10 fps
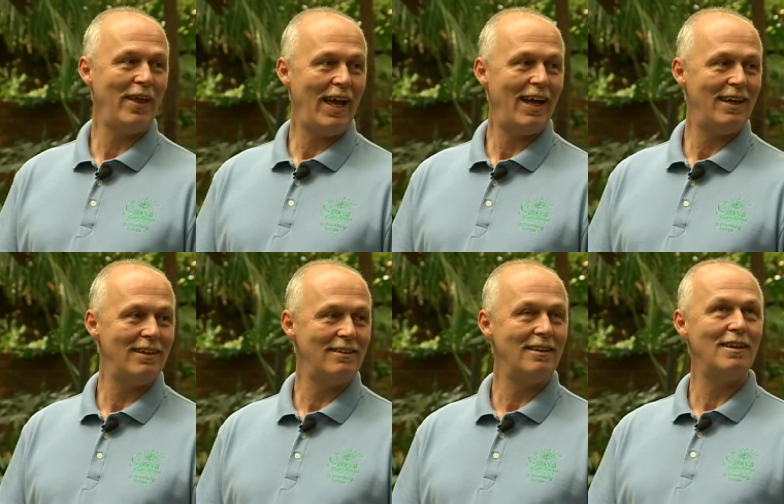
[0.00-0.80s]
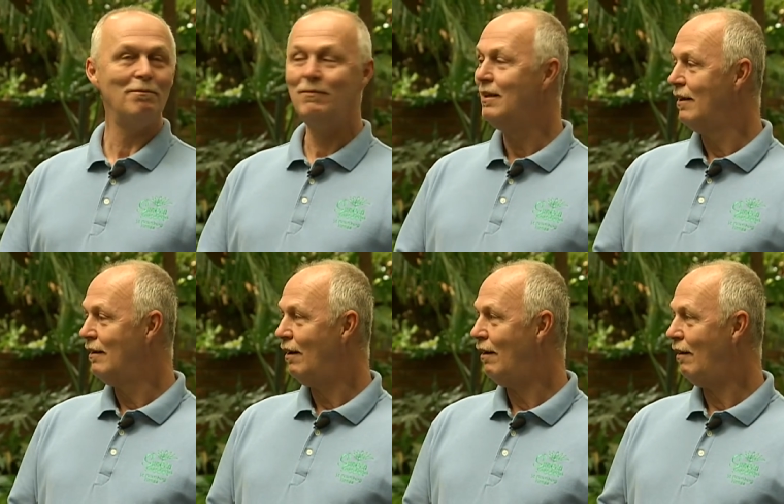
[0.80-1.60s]
they had um,
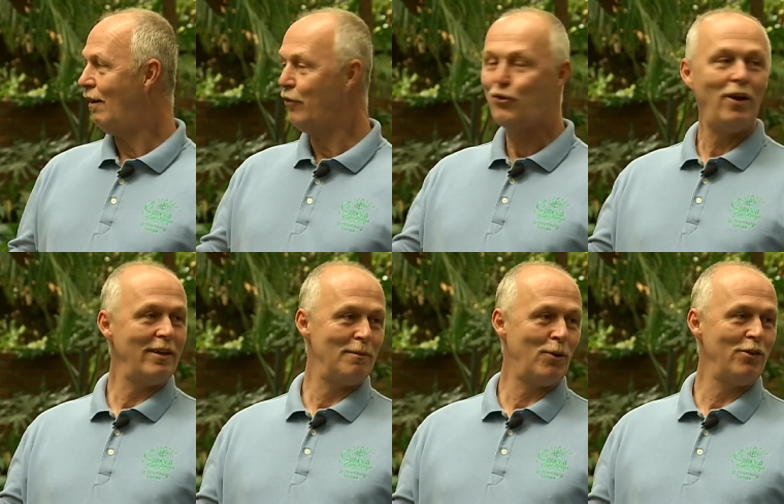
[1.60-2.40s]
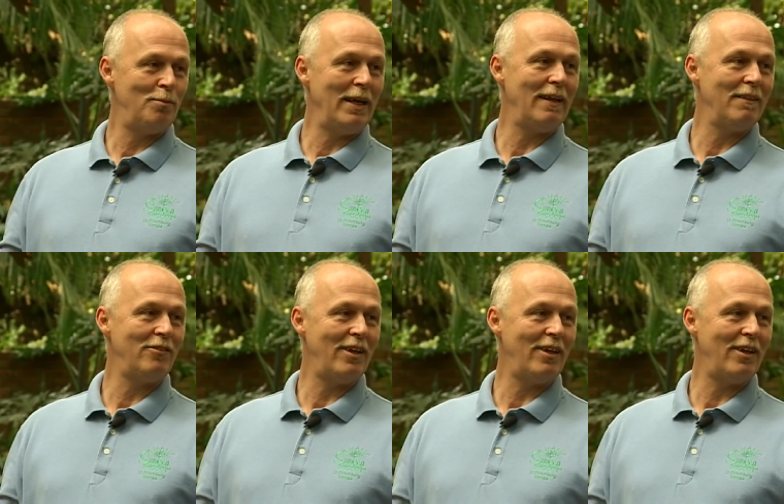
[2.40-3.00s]
Australian birds making the